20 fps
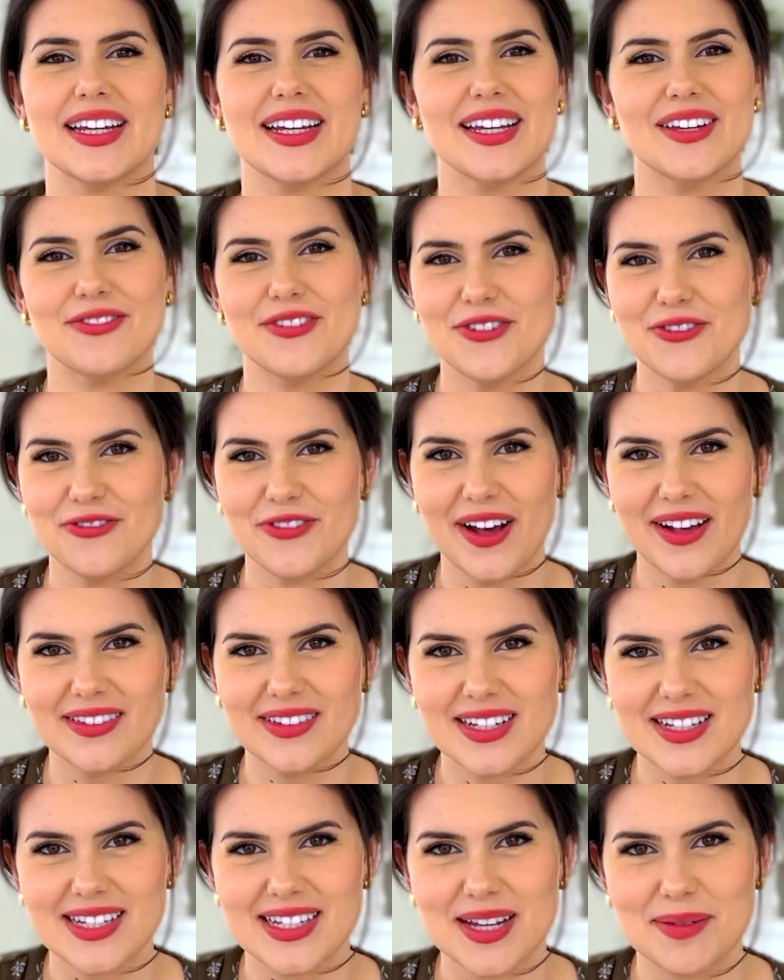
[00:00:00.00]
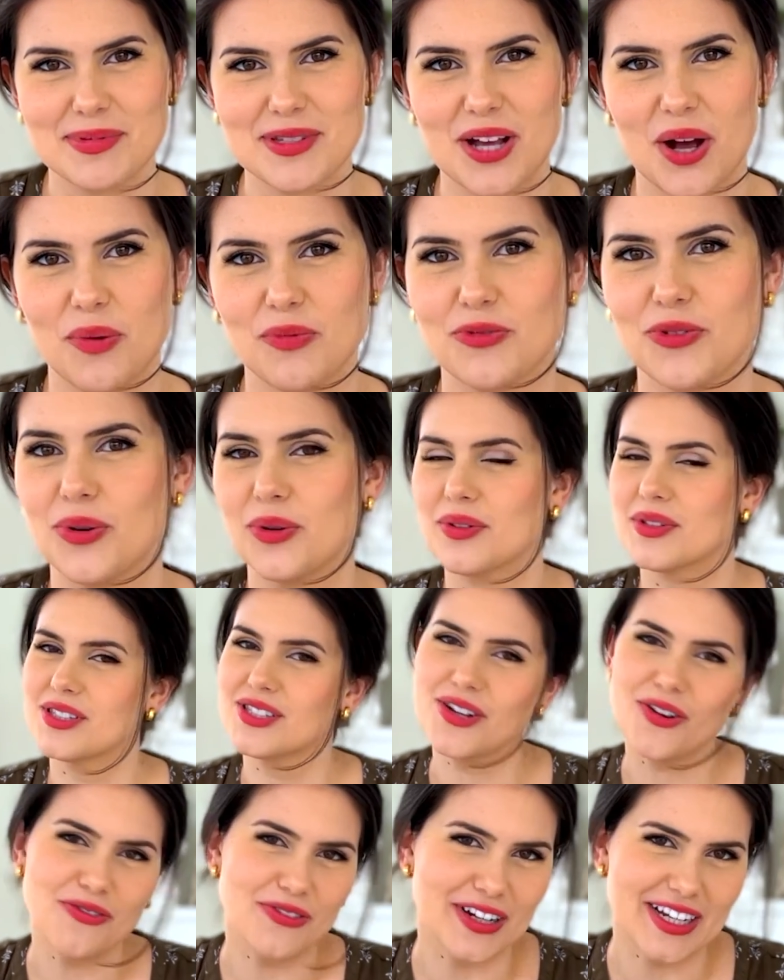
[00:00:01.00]
If you found these tips helpful,
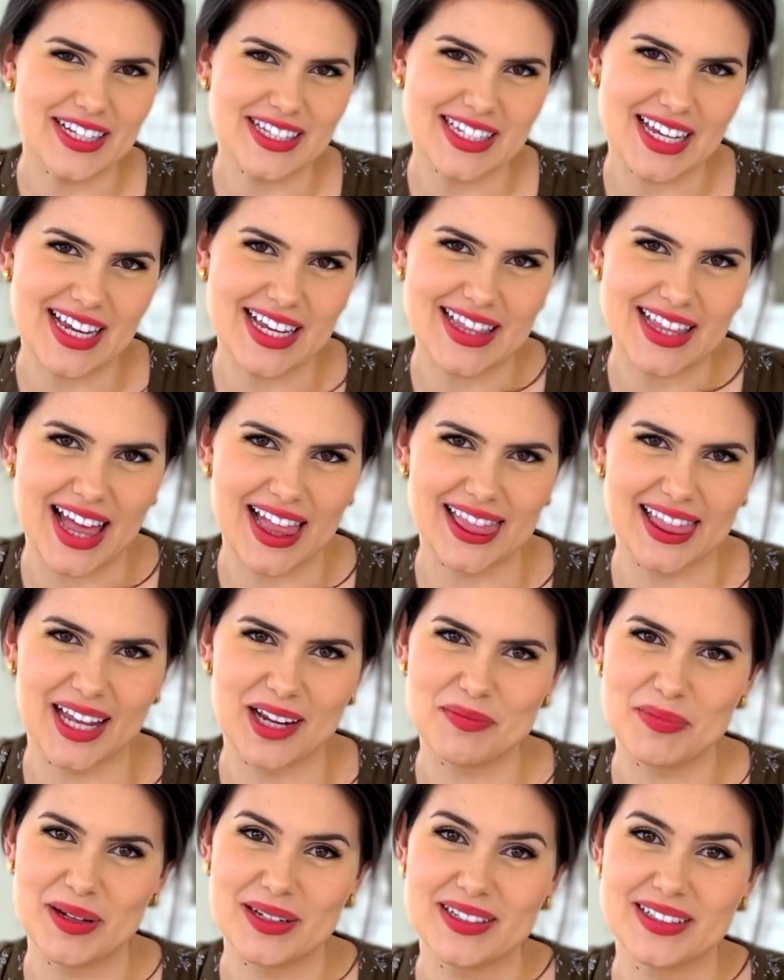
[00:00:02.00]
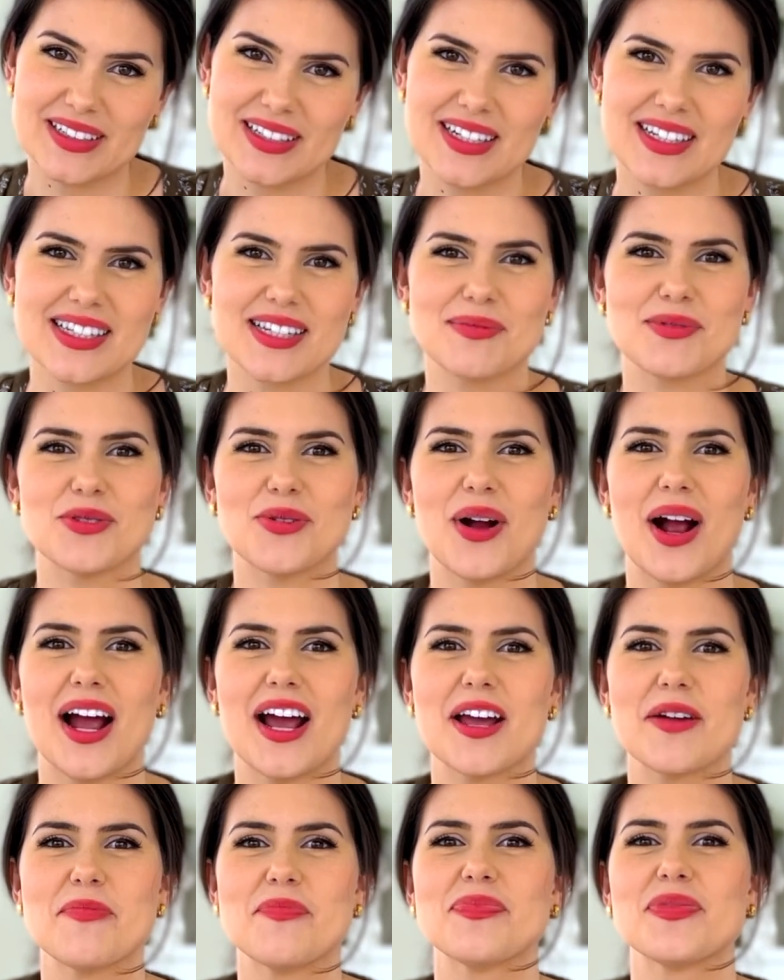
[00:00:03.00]
don't forget to hit that like button,
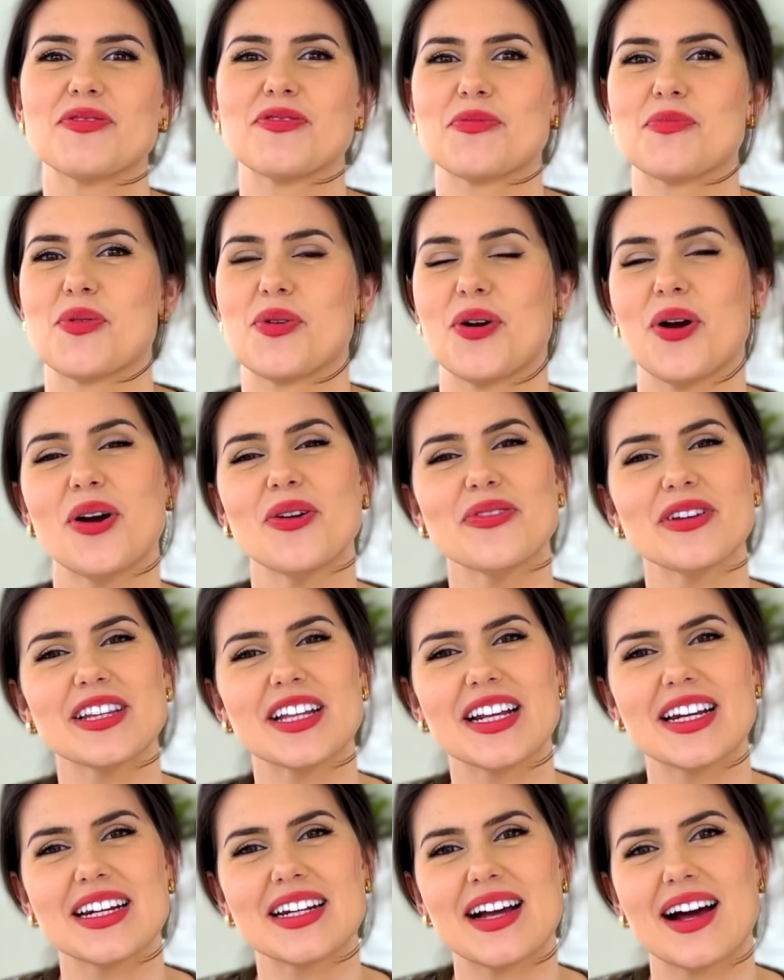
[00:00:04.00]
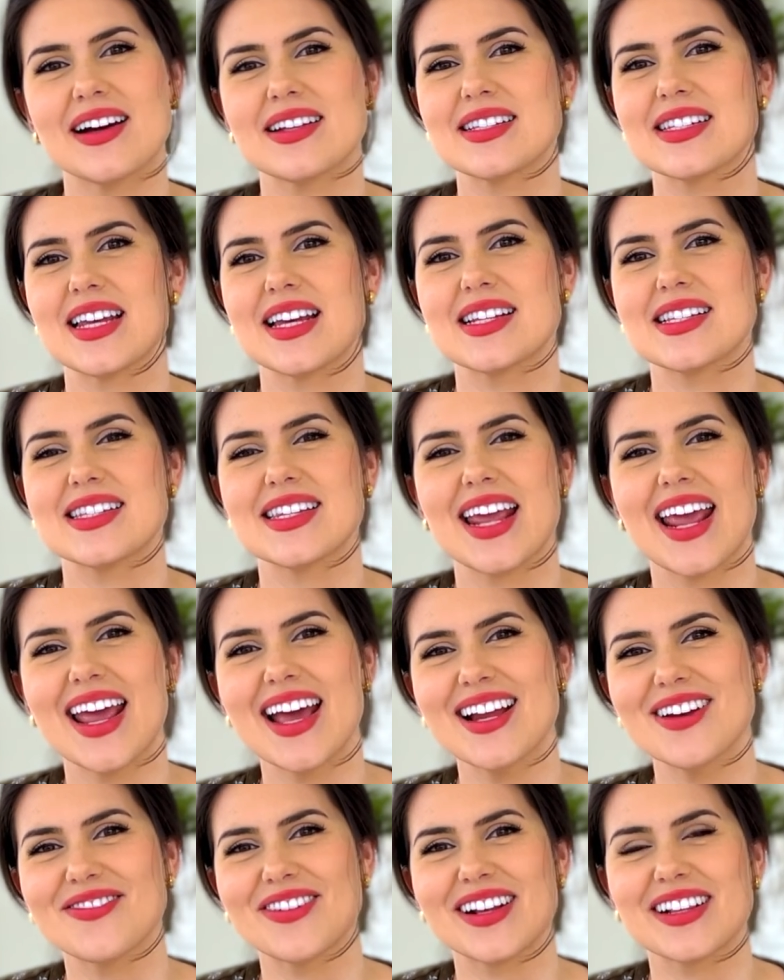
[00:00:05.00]
subscribe for more art-related content,
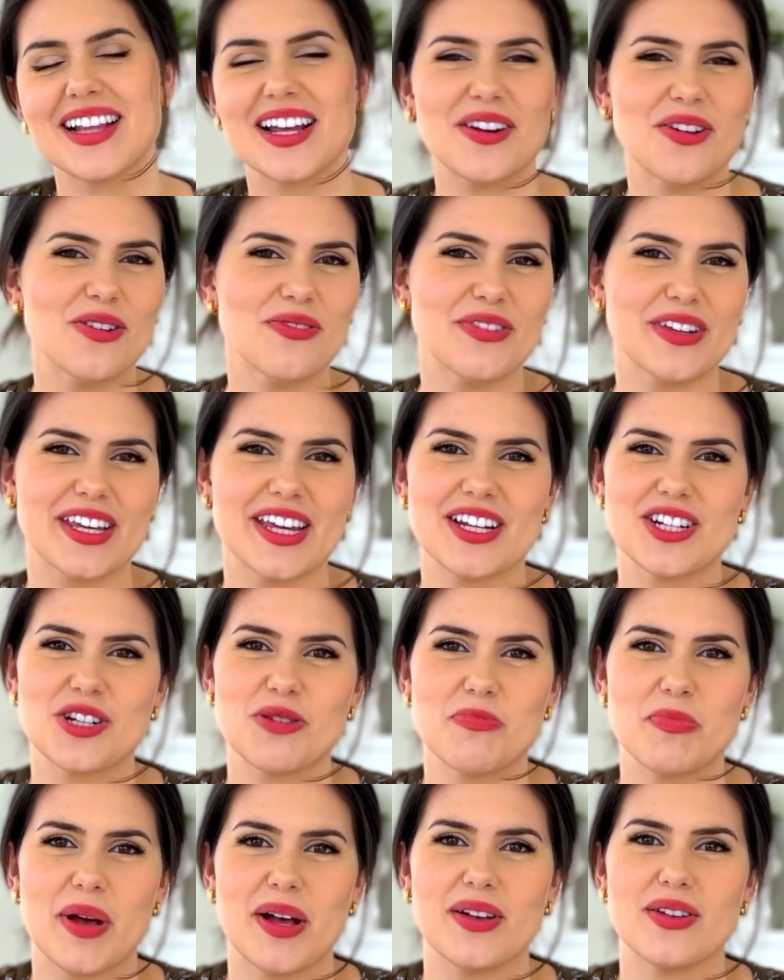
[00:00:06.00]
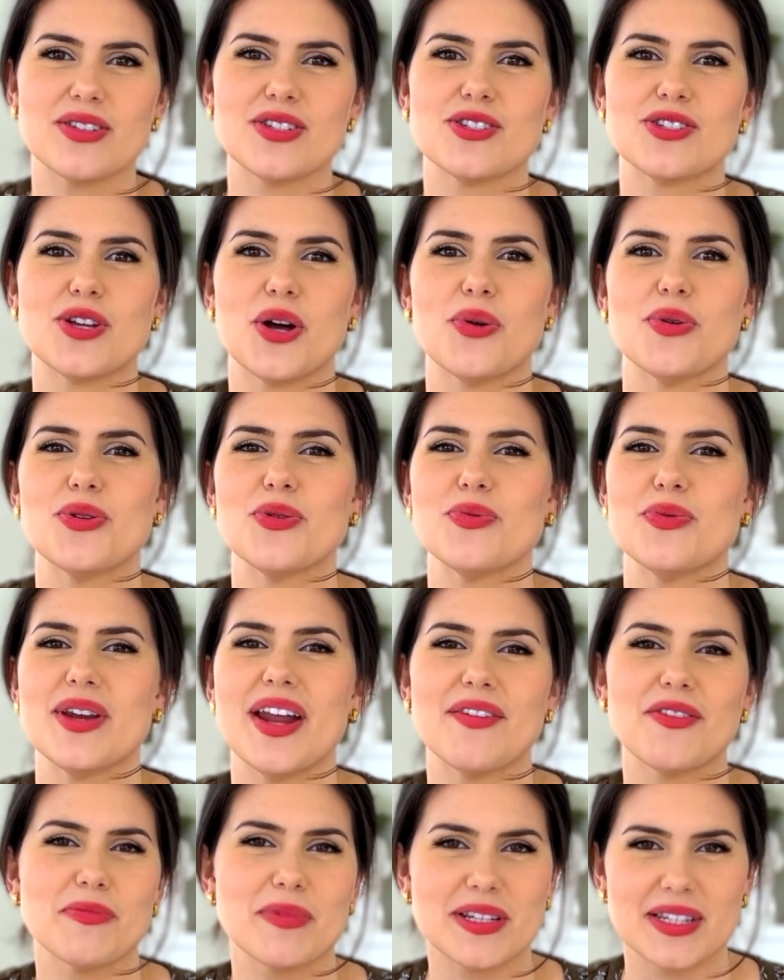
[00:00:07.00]
and ring that notification bell so you
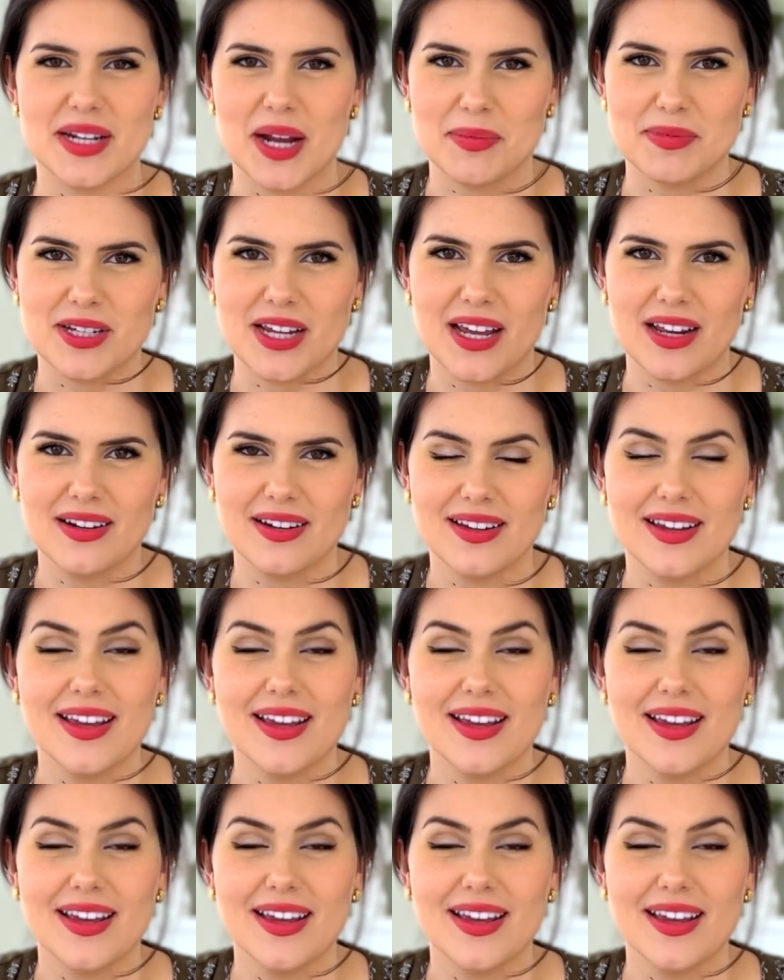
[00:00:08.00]
never miss an update.